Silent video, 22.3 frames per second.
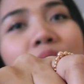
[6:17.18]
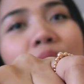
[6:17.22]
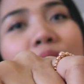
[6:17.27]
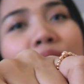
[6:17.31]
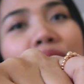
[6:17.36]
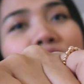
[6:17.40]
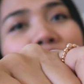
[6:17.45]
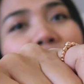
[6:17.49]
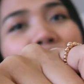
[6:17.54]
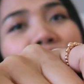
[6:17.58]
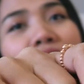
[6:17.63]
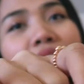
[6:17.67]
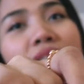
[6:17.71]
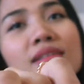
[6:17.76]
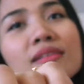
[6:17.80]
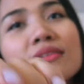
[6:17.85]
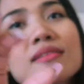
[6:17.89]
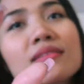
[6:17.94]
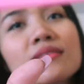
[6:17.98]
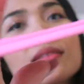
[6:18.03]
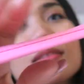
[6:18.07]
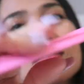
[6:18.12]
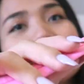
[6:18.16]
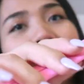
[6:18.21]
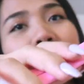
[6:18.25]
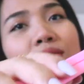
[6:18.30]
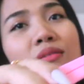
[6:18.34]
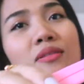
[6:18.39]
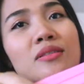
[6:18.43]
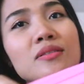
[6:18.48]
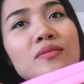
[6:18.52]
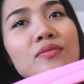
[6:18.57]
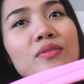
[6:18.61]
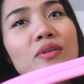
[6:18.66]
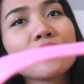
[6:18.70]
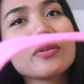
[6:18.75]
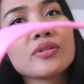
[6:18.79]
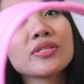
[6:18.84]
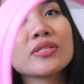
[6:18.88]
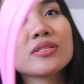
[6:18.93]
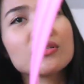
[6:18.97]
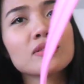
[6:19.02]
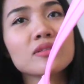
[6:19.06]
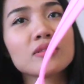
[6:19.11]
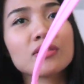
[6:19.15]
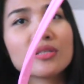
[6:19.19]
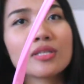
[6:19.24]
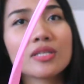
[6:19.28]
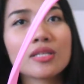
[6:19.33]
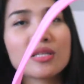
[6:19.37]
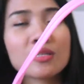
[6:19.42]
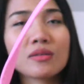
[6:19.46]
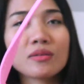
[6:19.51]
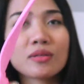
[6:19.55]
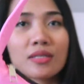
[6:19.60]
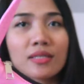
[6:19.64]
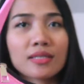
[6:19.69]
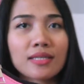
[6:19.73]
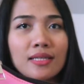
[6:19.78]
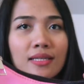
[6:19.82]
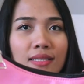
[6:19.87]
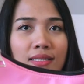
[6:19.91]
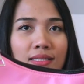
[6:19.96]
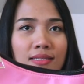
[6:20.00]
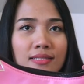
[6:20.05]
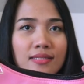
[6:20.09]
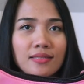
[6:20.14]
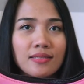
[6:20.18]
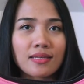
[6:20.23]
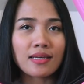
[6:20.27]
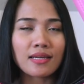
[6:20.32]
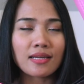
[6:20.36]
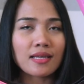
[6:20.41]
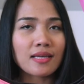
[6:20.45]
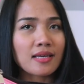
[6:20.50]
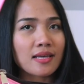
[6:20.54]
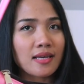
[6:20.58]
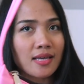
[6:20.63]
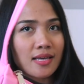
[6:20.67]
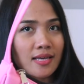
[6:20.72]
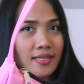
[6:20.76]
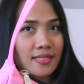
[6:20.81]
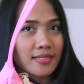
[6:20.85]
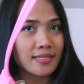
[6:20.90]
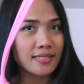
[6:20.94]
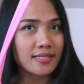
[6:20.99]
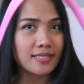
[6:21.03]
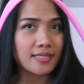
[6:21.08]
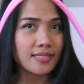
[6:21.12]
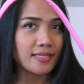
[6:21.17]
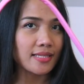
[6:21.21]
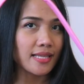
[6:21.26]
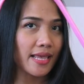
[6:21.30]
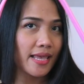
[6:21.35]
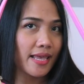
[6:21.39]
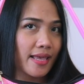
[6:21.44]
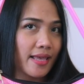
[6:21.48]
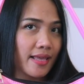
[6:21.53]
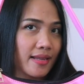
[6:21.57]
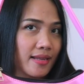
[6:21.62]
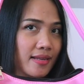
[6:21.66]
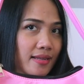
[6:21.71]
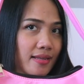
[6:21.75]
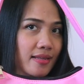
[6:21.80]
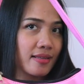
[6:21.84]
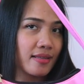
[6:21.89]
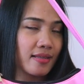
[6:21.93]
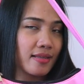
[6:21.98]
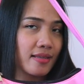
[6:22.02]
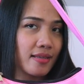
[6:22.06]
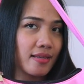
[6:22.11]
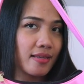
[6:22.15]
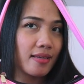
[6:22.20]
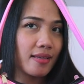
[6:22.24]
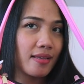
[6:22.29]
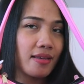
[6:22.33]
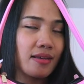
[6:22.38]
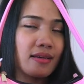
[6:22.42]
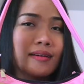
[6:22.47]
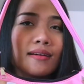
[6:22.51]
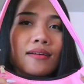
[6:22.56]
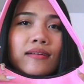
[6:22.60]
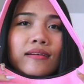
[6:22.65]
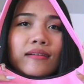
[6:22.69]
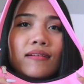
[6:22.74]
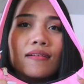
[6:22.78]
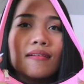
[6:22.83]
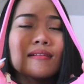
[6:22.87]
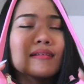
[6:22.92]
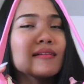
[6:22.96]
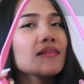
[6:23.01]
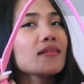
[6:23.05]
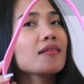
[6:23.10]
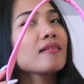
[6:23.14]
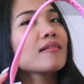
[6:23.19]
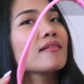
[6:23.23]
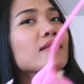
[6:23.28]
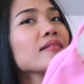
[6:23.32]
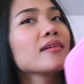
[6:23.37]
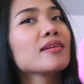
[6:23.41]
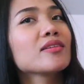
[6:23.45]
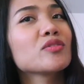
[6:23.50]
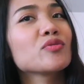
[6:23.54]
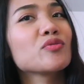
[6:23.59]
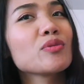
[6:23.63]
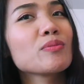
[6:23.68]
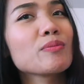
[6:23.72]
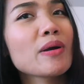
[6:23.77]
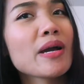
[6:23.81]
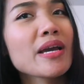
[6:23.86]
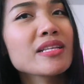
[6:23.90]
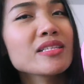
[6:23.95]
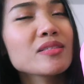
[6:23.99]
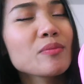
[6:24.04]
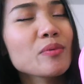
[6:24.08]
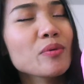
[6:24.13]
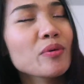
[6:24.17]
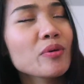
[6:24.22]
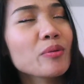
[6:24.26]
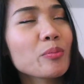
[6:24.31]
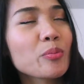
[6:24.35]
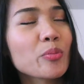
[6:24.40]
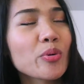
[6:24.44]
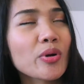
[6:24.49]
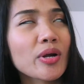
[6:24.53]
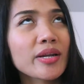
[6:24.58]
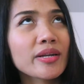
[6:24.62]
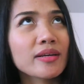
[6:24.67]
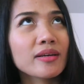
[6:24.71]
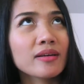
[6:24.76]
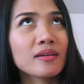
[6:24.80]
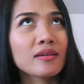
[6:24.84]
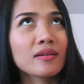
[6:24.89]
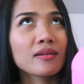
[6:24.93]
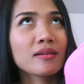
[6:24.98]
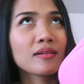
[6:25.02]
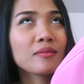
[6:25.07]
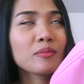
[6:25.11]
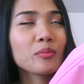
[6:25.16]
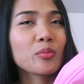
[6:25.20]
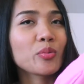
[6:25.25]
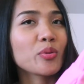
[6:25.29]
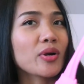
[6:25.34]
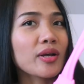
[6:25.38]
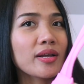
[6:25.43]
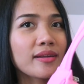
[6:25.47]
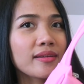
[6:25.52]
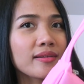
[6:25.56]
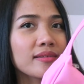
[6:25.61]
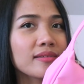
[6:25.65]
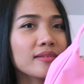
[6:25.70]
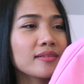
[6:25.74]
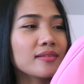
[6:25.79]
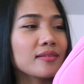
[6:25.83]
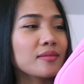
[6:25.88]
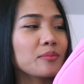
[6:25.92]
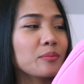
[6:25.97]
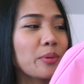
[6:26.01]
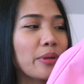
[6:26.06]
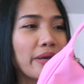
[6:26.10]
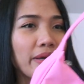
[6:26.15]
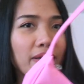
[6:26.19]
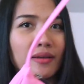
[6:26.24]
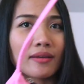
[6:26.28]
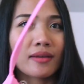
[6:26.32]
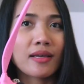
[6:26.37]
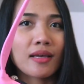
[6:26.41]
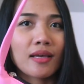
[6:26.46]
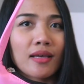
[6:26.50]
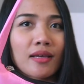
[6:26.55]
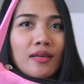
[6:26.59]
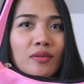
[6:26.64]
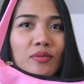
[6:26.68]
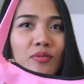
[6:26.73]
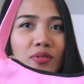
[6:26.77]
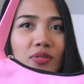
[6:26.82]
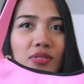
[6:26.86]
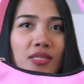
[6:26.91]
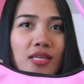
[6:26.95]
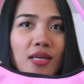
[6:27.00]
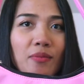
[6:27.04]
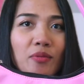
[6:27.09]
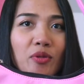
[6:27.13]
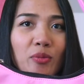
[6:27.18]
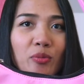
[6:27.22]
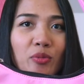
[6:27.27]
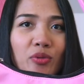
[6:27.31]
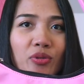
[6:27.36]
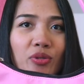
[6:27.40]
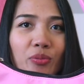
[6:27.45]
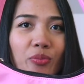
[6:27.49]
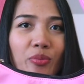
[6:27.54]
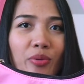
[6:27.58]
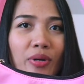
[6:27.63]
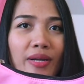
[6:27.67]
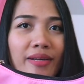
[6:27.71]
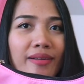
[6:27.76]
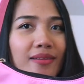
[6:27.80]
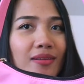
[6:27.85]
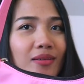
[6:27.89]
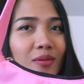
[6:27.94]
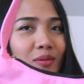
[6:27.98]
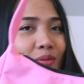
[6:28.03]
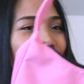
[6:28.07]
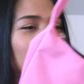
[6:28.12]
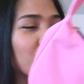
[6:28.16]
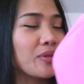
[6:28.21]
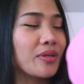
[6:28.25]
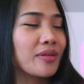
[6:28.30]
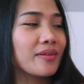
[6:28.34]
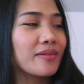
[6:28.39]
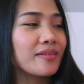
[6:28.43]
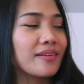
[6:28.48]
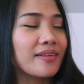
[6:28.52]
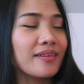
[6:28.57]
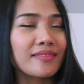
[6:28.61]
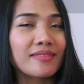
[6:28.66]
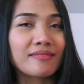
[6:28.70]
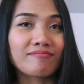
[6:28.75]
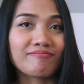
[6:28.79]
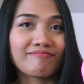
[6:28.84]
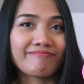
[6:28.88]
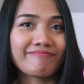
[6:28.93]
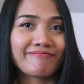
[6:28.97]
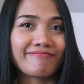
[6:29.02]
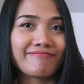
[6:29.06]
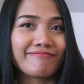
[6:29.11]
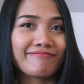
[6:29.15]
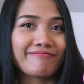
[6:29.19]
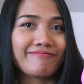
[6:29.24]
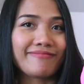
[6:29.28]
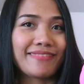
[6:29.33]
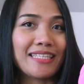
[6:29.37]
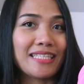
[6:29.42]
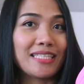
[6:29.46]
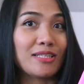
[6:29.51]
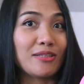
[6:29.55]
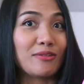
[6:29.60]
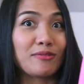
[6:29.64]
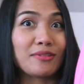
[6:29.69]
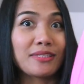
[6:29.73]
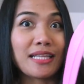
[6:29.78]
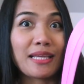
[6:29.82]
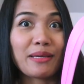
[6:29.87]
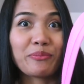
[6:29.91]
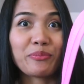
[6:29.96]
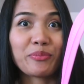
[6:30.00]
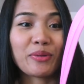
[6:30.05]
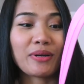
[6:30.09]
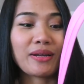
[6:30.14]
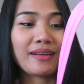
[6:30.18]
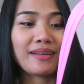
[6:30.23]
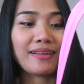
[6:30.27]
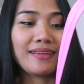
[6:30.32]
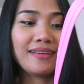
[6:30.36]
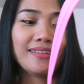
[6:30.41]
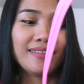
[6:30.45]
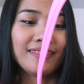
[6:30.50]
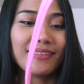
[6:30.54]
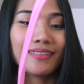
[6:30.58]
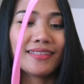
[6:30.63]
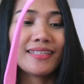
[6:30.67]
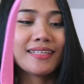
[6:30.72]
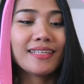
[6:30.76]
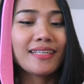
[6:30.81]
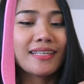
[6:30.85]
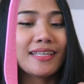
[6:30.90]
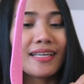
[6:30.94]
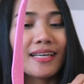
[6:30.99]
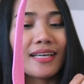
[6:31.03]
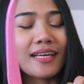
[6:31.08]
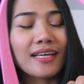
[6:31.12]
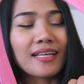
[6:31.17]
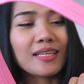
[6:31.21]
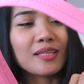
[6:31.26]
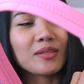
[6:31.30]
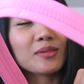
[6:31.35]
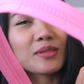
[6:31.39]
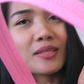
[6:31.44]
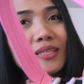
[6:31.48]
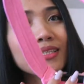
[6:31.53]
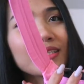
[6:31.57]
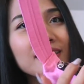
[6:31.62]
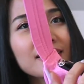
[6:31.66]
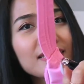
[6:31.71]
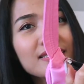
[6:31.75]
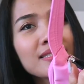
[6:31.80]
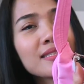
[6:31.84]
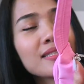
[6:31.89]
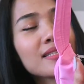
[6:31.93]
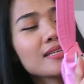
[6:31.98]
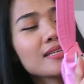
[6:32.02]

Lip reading: material, you know, it's very sturdy. Look at that. It's gonna stand. Oh, it reminds me of the Prada bag. I just have to put the Prada logo here and this looks like Prada. And look at this,